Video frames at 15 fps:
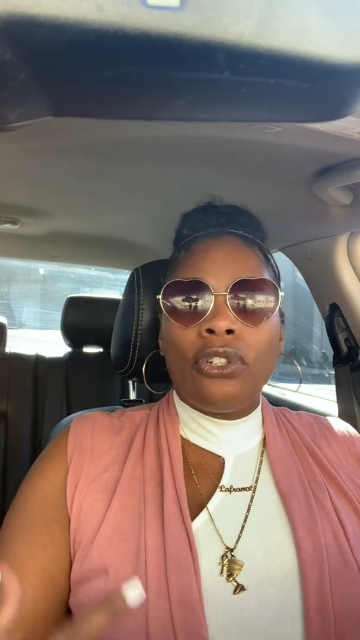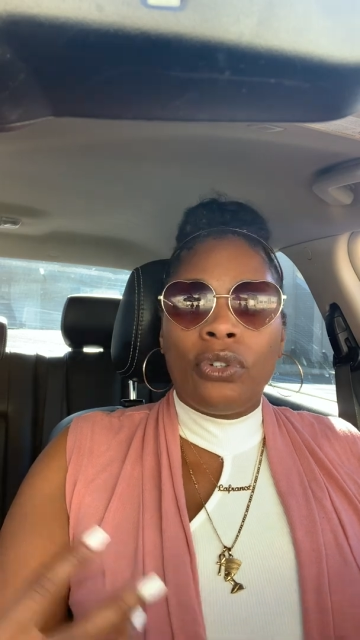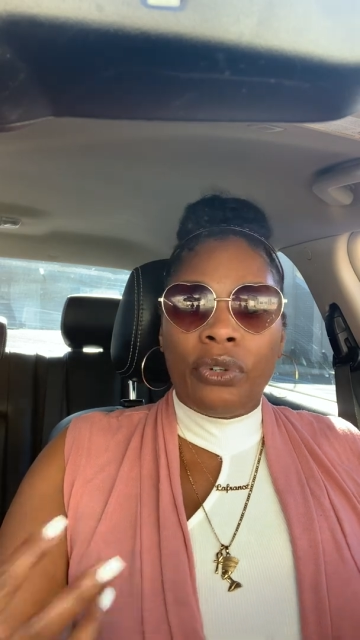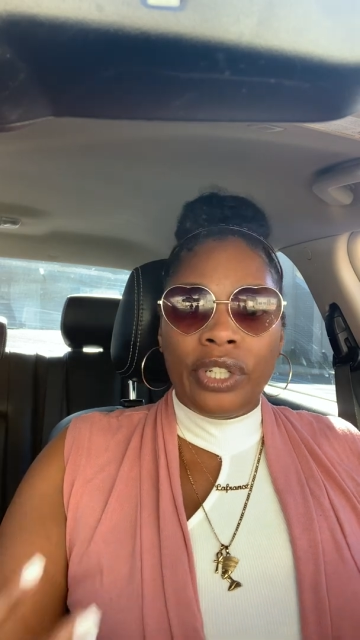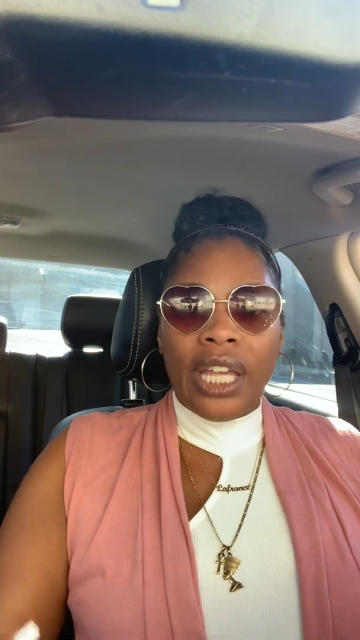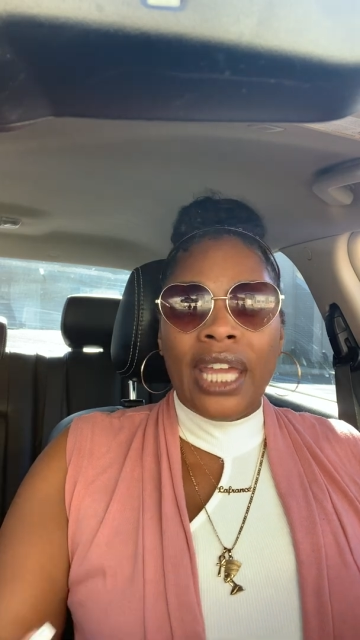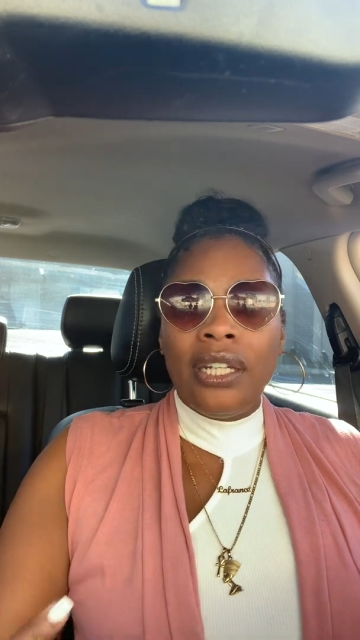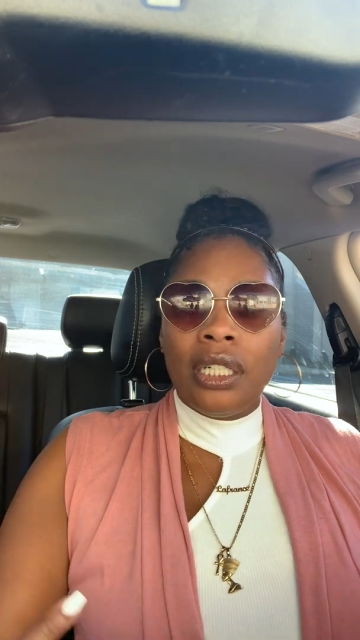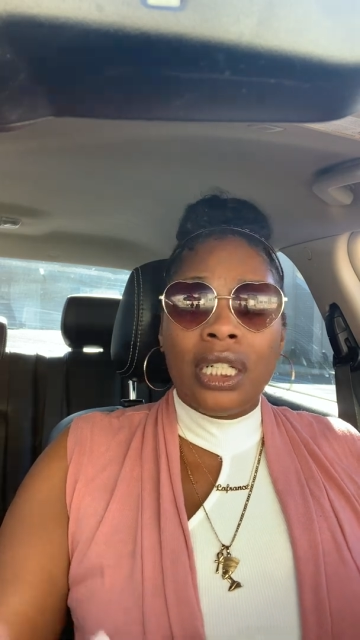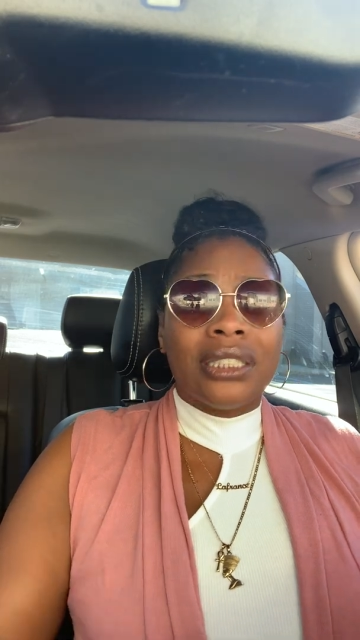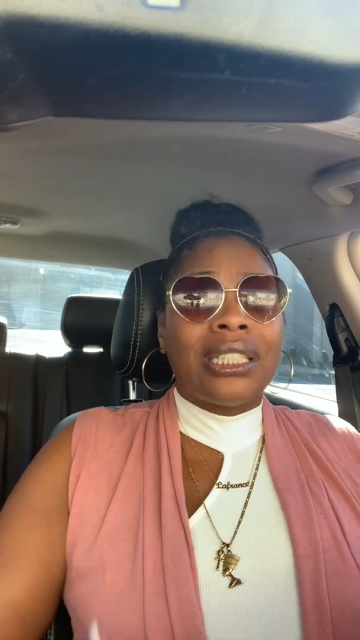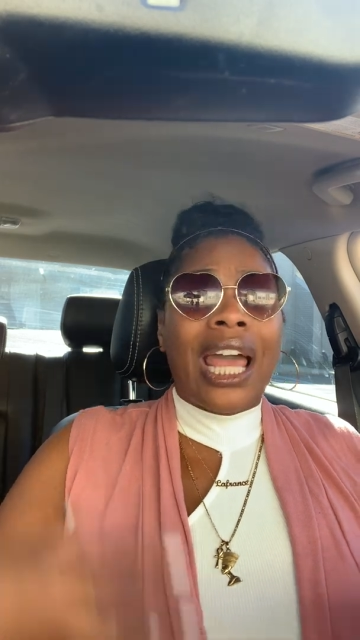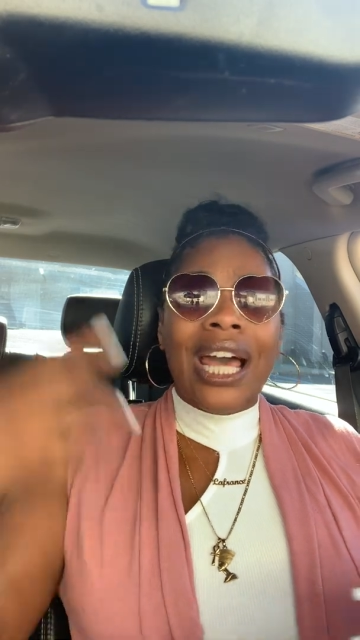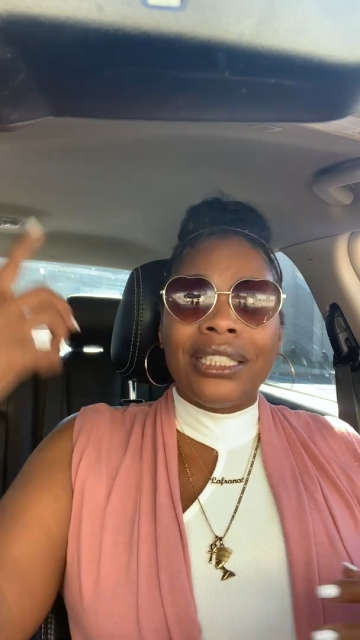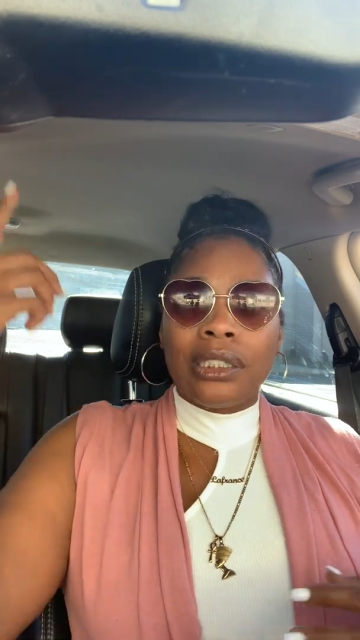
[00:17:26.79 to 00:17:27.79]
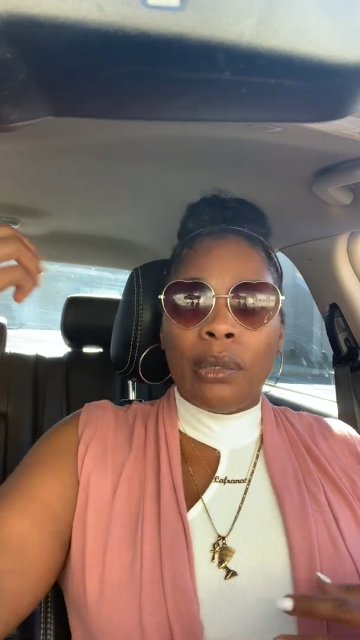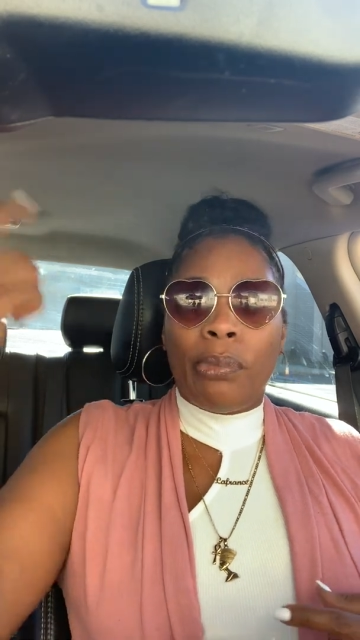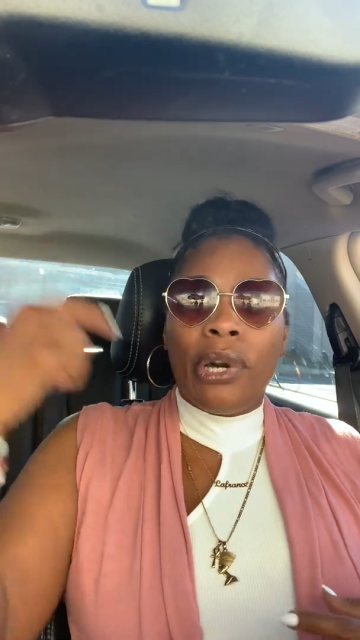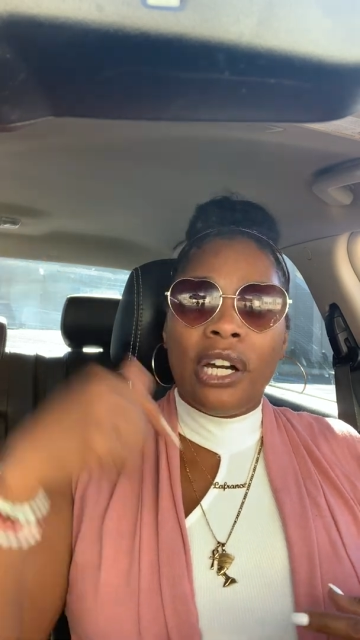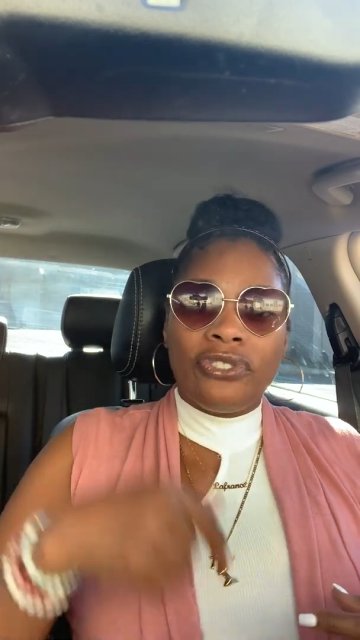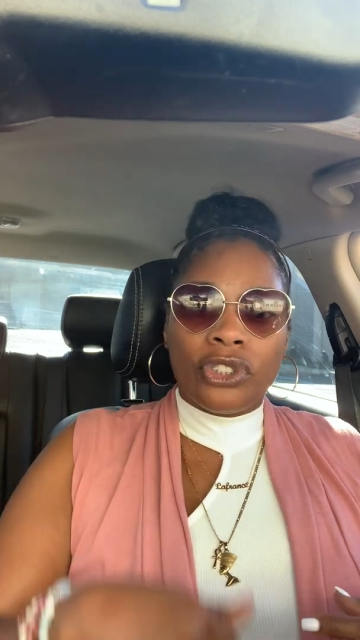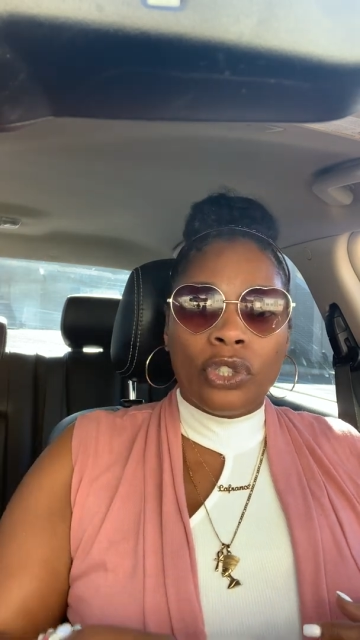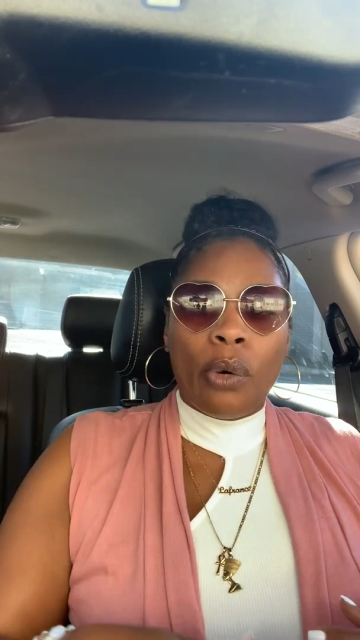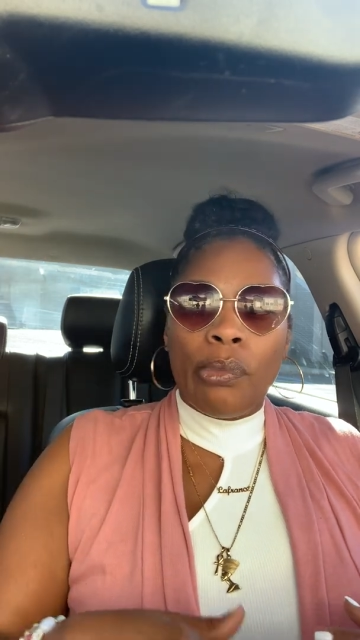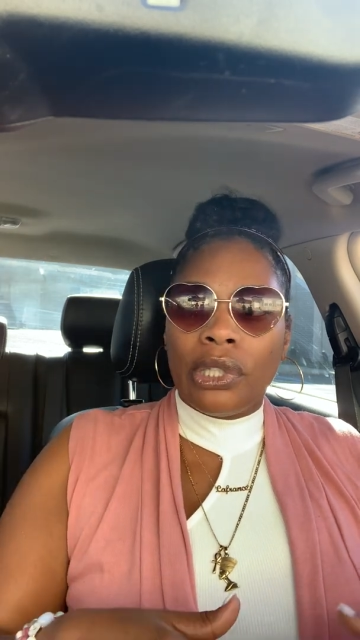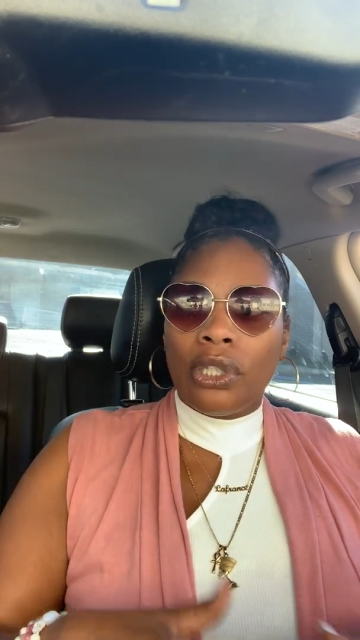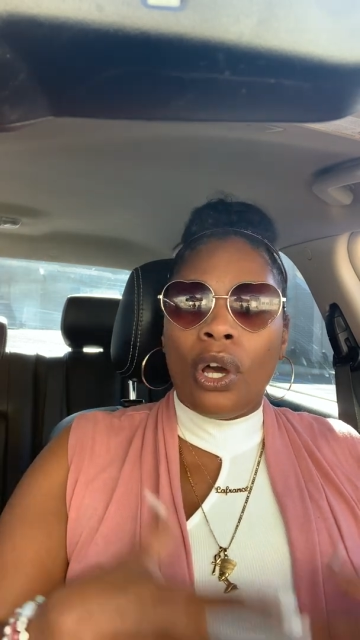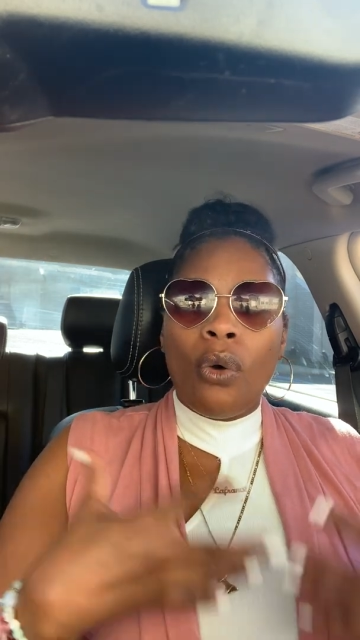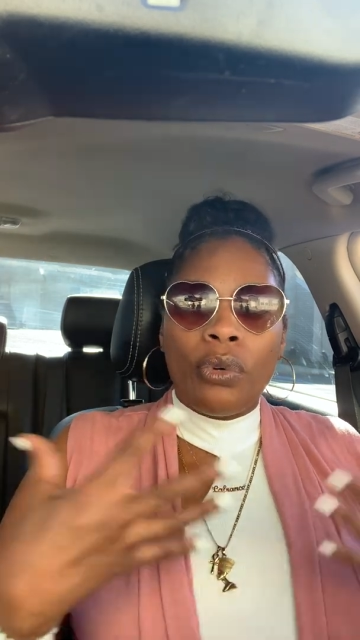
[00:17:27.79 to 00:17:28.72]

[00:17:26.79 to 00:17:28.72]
created us, as above, so below.